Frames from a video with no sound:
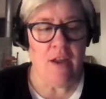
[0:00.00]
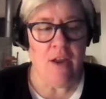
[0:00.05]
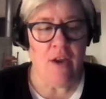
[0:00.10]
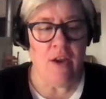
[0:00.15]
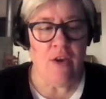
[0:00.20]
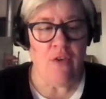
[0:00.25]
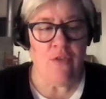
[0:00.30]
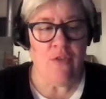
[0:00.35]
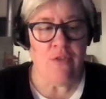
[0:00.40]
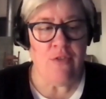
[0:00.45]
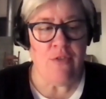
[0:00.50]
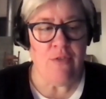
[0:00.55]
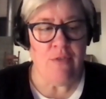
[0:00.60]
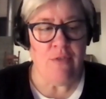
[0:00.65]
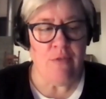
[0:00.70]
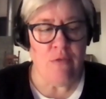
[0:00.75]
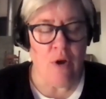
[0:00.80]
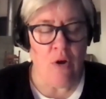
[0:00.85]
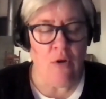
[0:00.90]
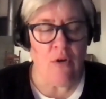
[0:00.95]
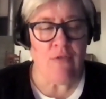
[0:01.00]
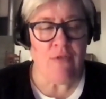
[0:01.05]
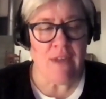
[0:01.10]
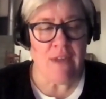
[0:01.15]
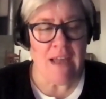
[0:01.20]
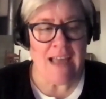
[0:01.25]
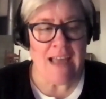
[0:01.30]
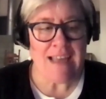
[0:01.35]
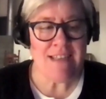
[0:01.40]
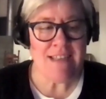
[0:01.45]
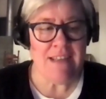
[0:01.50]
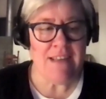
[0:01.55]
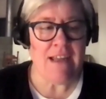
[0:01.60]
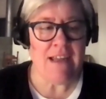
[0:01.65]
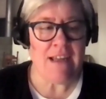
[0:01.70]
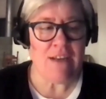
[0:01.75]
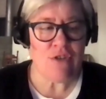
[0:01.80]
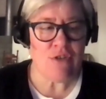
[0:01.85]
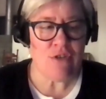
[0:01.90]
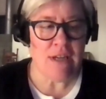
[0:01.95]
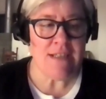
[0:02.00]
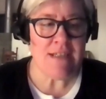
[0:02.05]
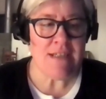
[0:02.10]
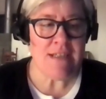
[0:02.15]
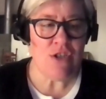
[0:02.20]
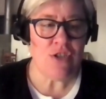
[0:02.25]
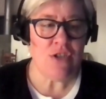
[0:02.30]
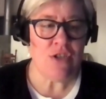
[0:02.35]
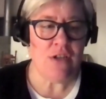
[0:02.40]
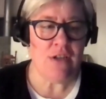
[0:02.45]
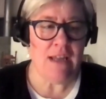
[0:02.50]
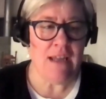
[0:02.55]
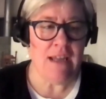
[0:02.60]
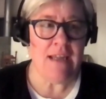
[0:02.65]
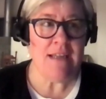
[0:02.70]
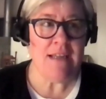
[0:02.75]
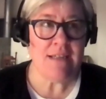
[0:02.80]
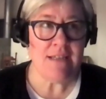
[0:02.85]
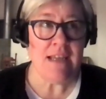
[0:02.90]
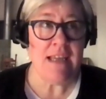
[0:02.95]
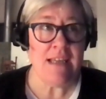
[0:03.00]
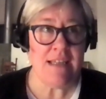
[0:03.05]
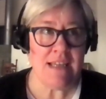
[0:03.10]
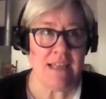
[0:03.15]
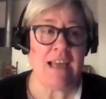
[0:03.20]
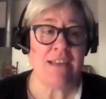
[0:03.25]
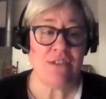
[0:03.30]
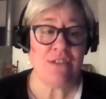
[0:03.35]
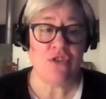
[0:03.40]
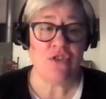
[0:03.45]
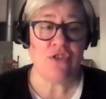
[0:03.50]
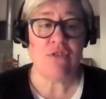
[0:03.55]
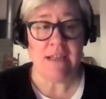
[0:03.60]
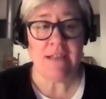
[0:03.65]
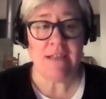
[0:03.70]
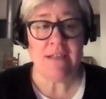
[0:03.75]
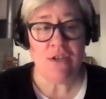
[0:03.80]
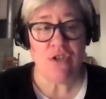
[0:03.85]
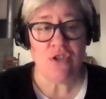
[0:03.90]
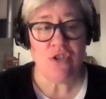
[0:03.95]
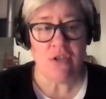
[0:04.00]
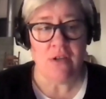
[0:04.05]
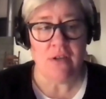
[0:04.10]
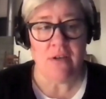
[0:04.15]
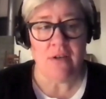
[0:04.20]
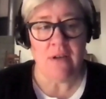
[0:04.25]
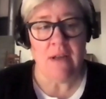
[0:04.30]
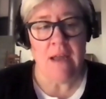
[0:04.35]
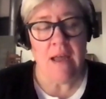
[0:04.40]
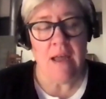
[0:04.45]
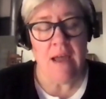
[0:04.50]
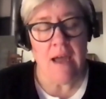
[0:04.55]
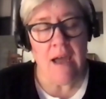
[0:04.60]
the role of gas in that transition is as a transition.